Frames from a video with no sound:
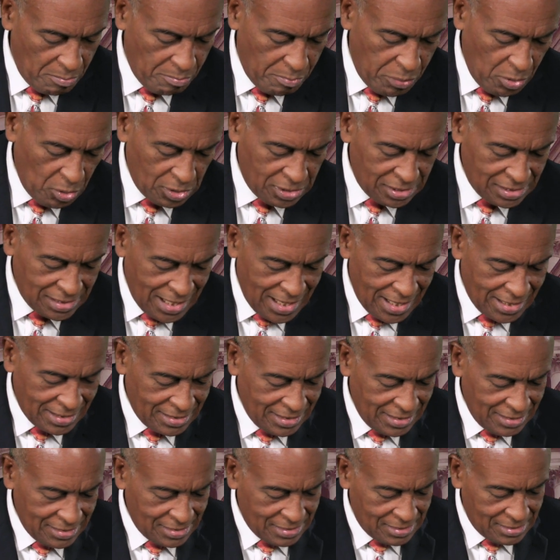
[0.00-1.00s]
Books like
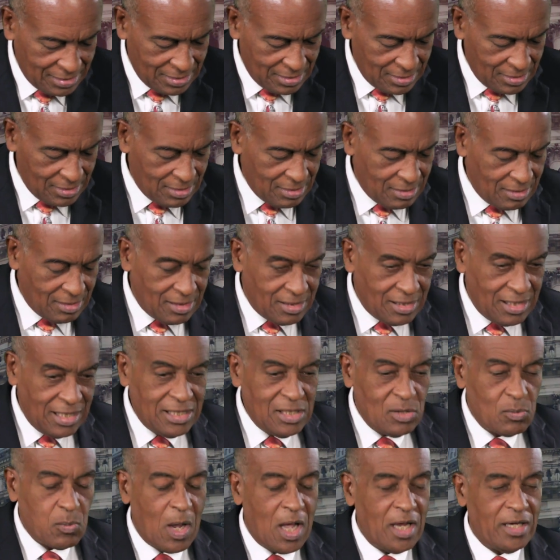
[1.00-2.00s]
this
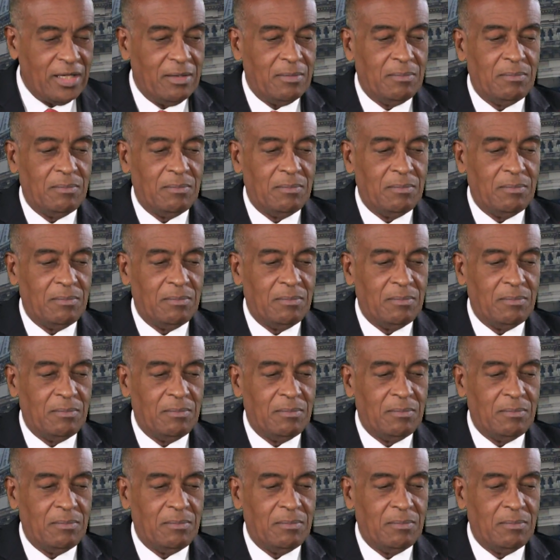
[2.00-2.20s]
one.